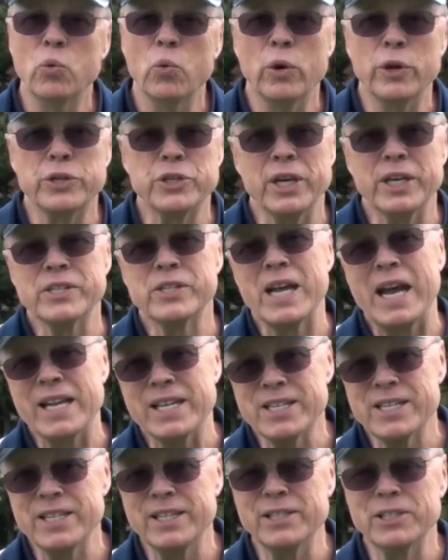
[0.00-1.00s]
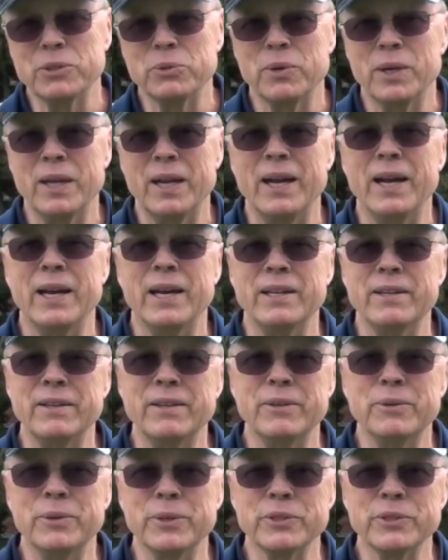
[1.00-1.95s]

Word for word: which as that season went on, it,